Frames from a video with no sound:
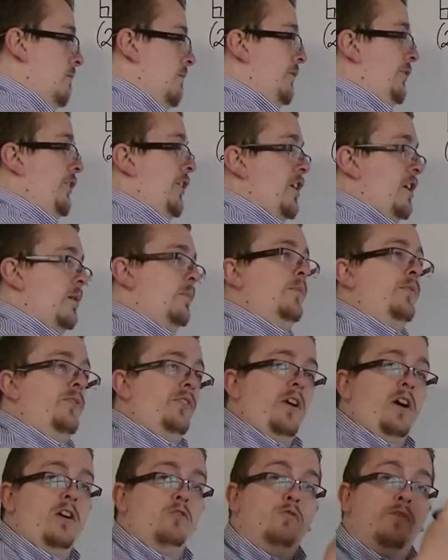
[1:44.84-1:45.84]

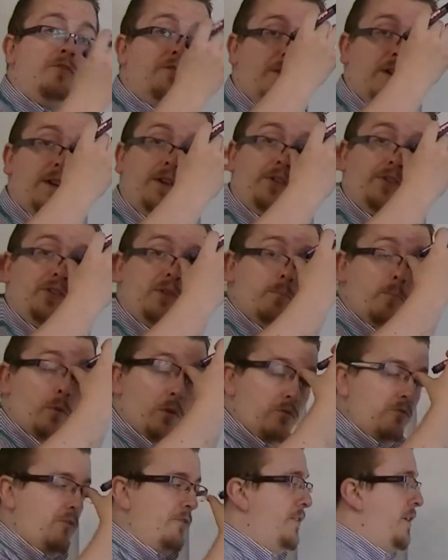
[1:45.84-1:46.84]
terms are reversed and
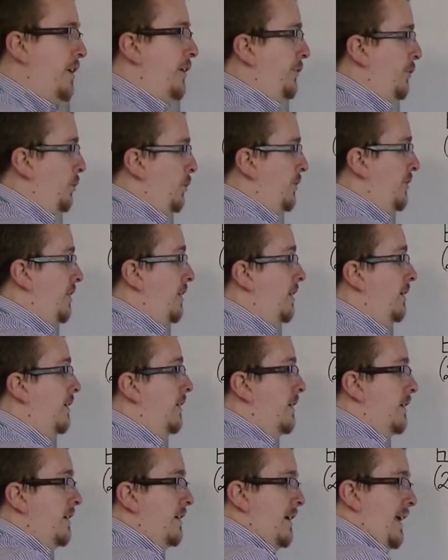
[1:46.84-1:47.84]
put in reverse order,
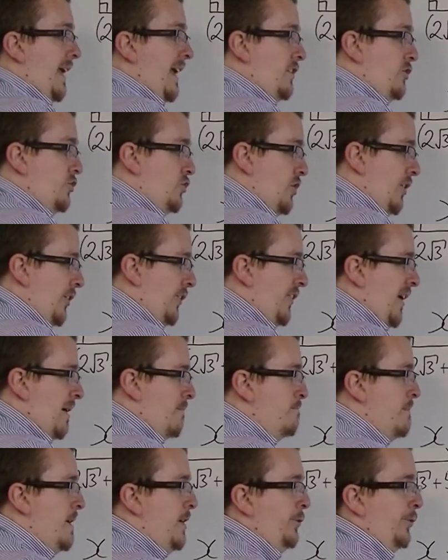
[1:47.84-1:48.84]
it's just
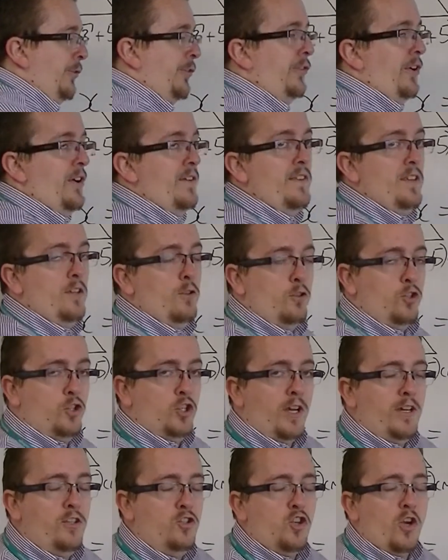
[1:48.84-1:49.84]
that middle sign that you're
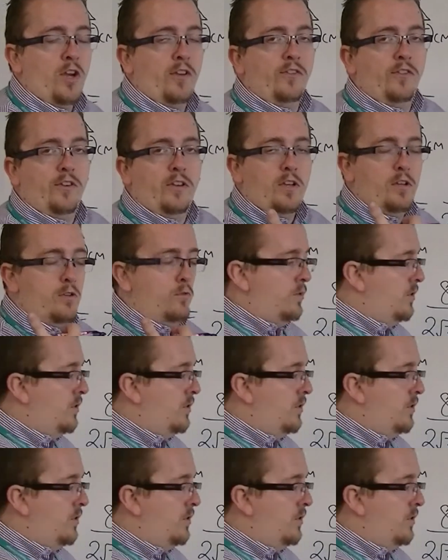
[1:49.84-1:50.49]
changing. So you,